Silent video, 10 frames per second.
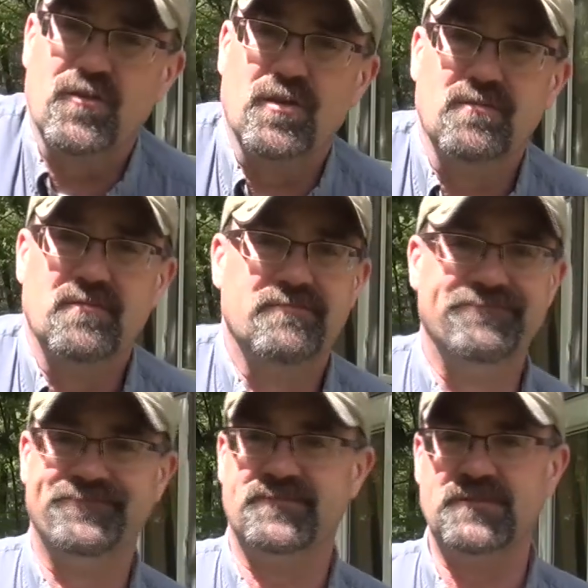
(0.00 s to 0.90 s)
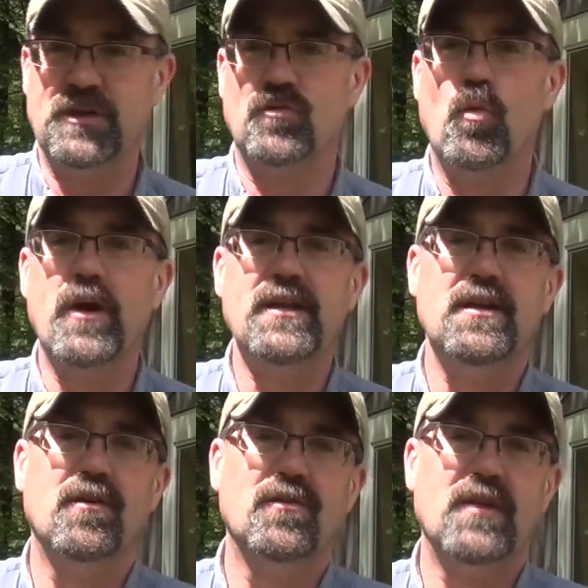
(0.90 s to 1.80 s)
for 20
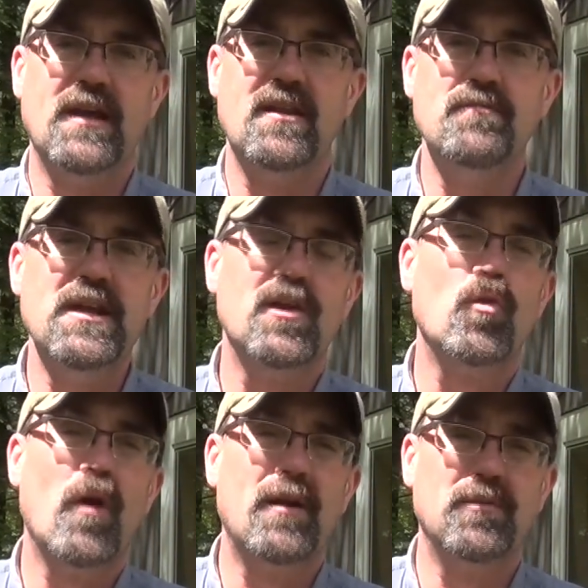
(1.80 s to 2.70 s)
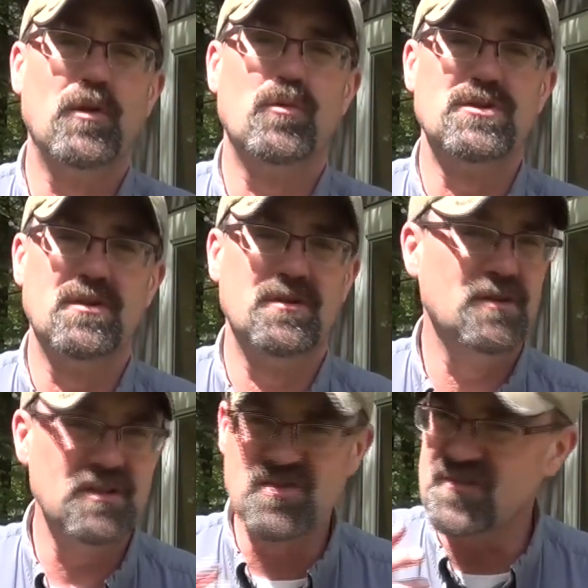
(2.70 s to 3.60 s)
years, and they've been incredibly,
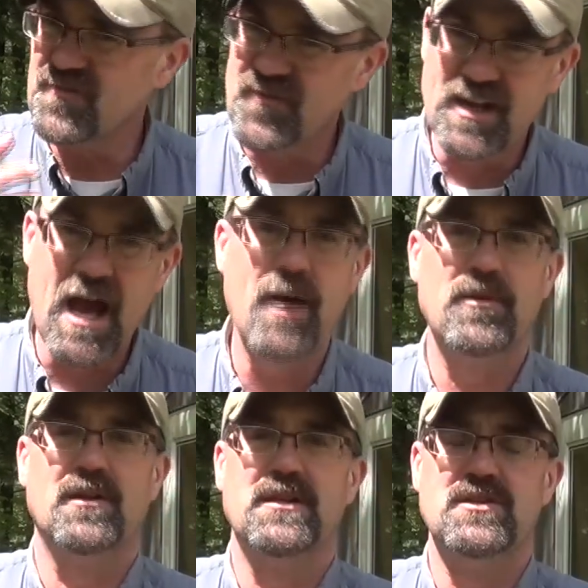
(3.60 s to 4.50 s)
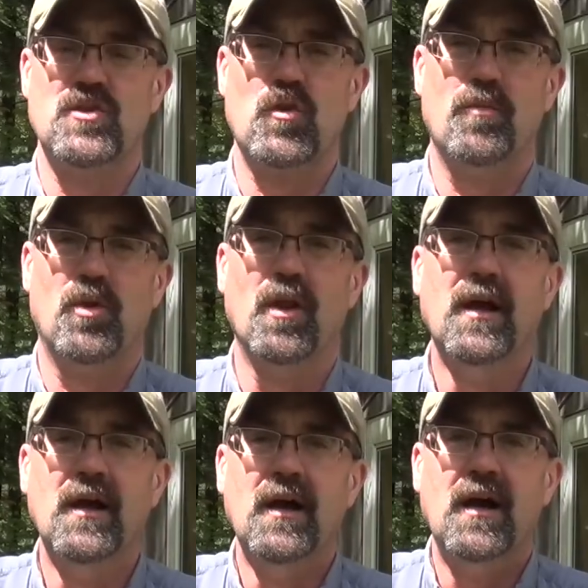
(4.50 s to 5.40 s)
just phenomenally durable.
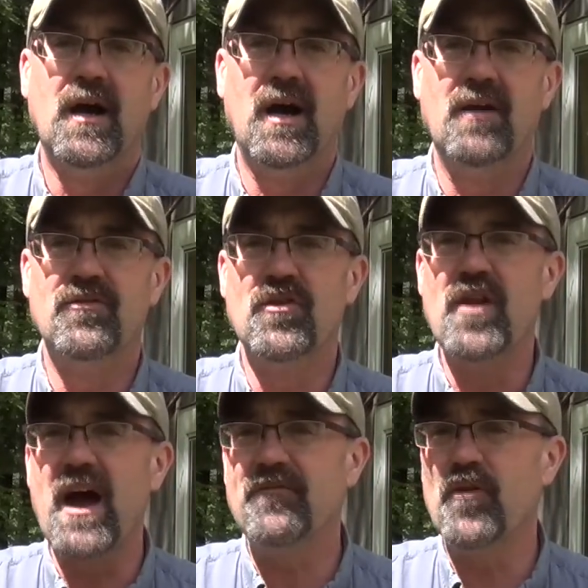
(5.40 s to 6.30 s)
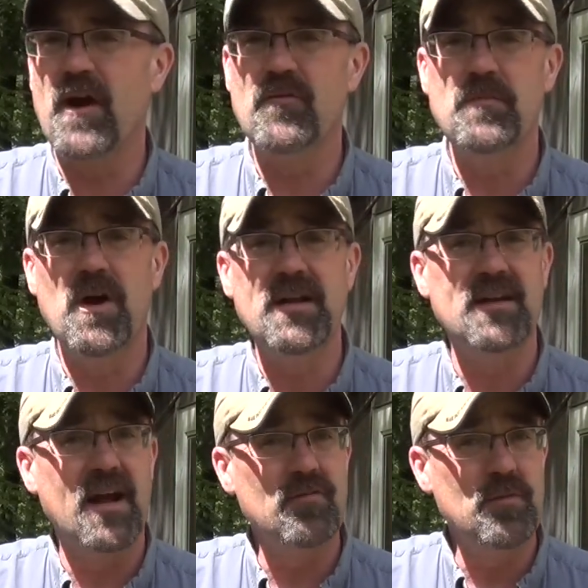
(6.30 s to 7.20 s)
They're not for everybody.
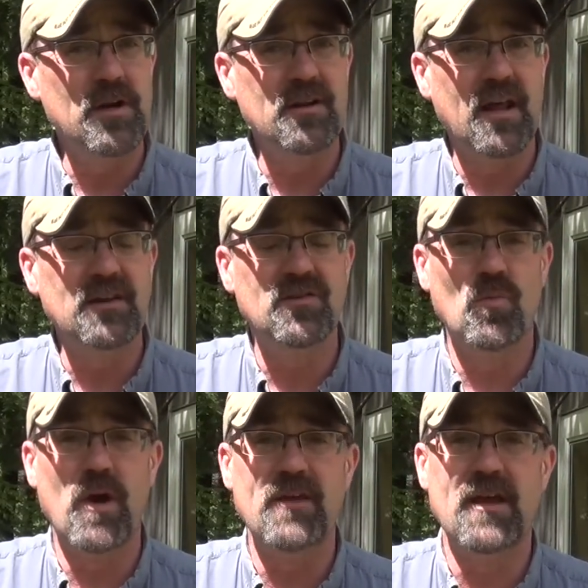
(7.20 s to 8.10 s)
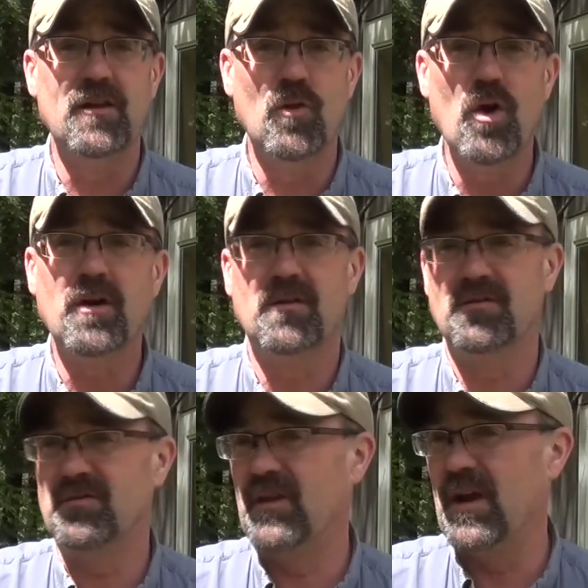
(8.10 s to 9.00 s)
Not everybody likes the way they look.
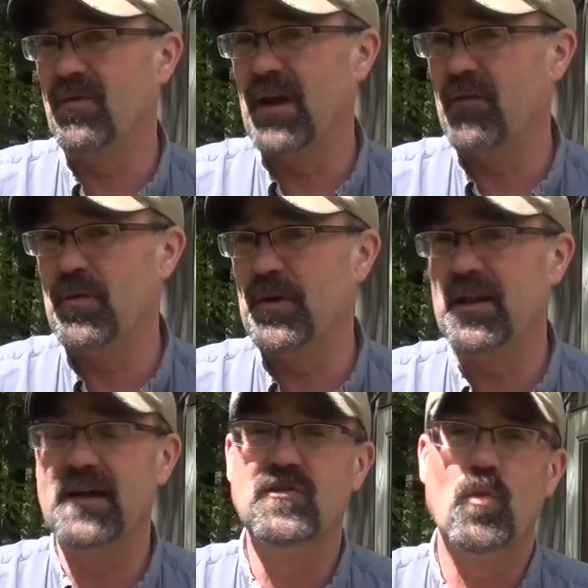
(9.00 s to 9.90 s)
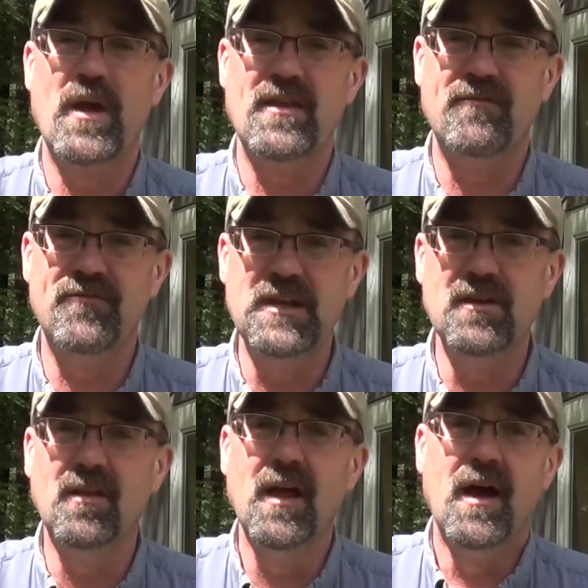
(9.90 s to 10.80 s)
Not everybody likes the way they
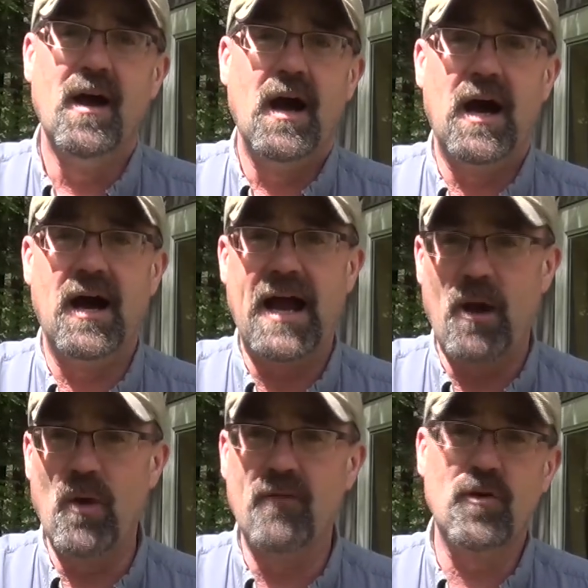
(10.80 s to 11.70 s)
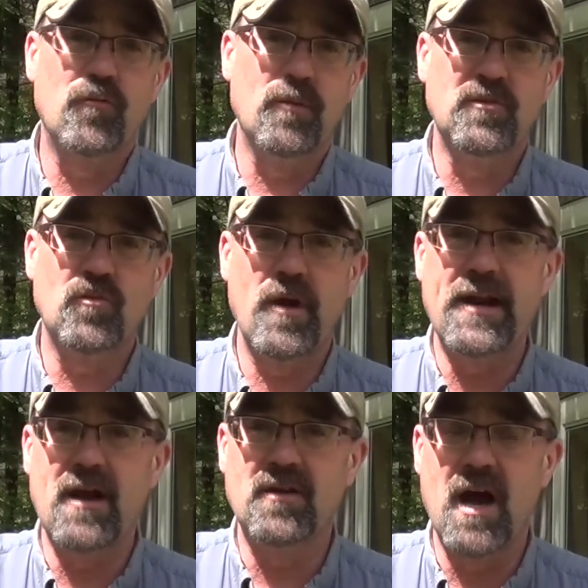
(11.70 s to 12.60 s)
feel. However, from a
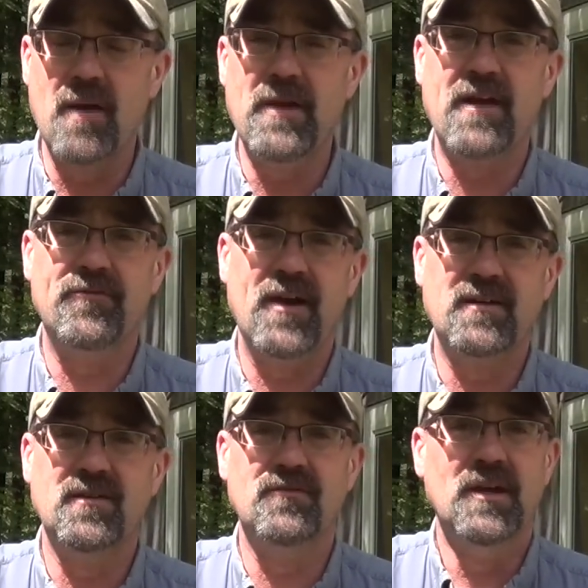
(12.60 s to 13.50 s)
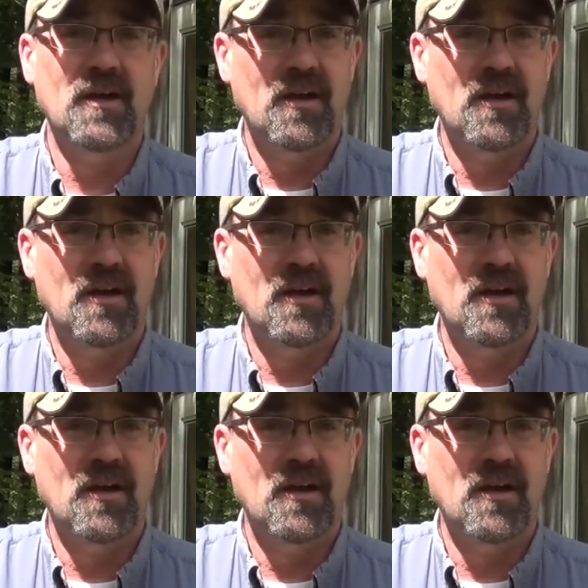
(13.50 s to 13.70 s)
straight out combat effective,